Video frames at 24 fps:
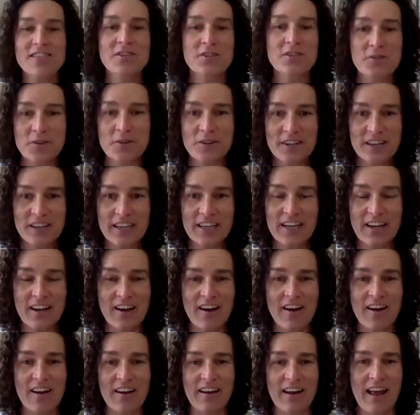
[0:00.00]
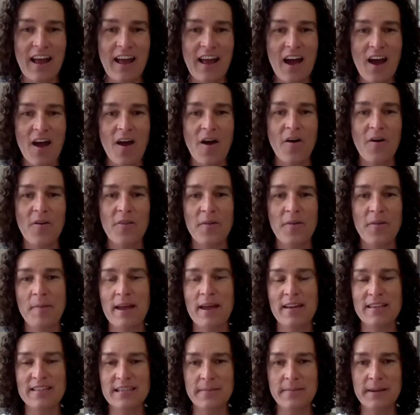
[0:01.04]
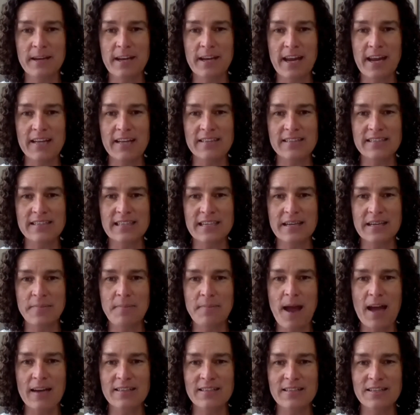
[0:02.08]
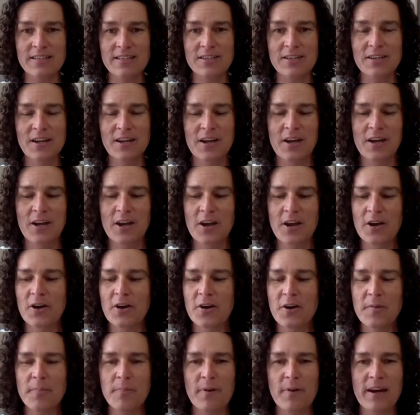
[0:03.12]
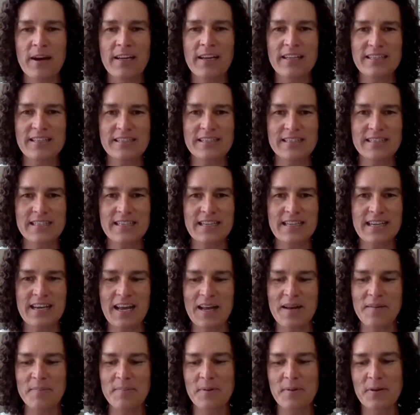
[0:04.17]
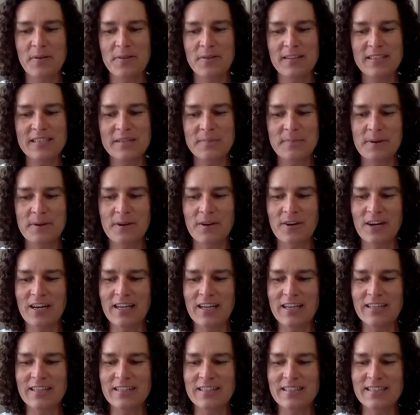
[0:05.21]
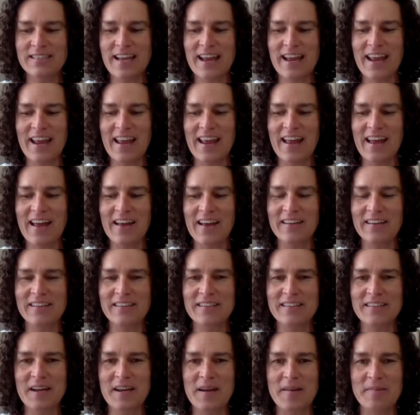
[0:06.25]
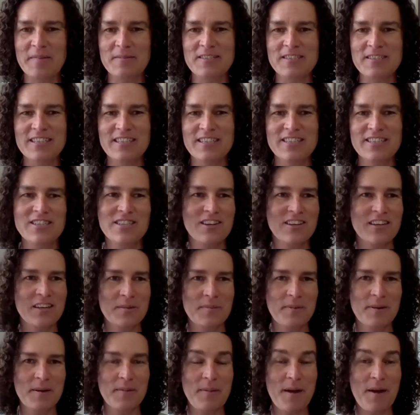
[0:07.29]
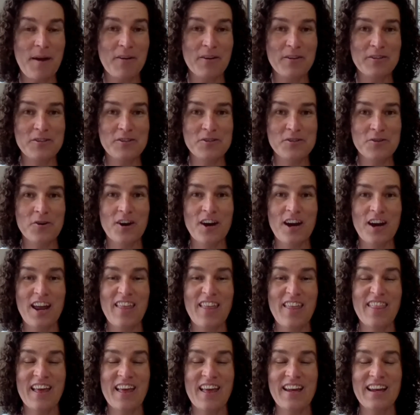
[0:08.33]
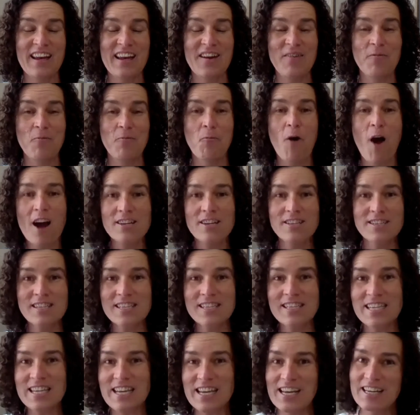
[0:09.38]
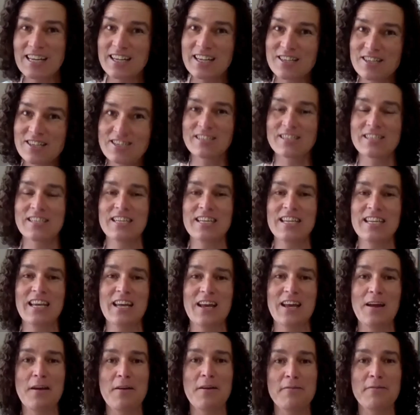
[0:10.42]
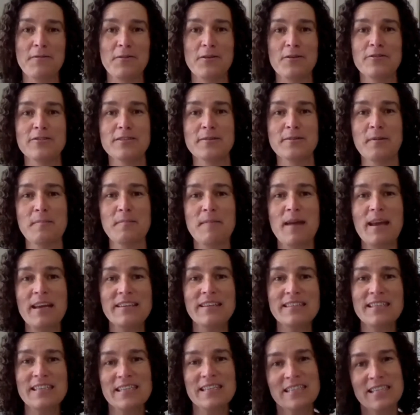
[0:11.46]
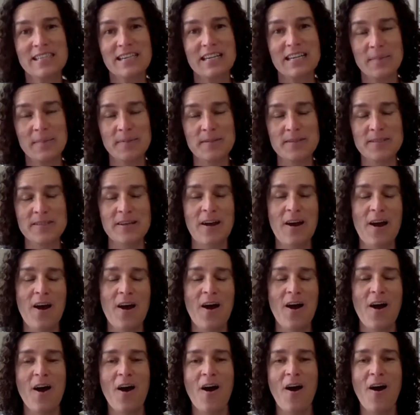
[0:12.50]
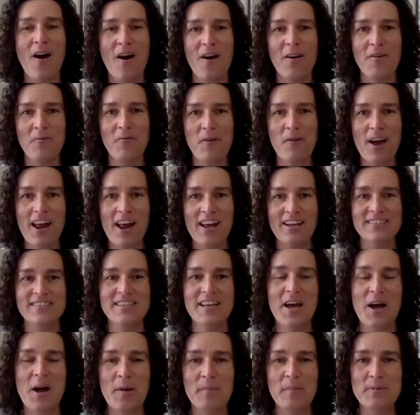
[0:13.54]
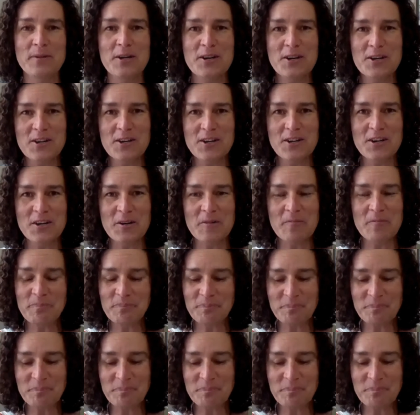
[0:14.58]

story on how the pandemic has impacted her pregnancy and birth experience. And she's going to share a little bit about her story and then watch to the end because she's going to give you some amazing tips on what has helped her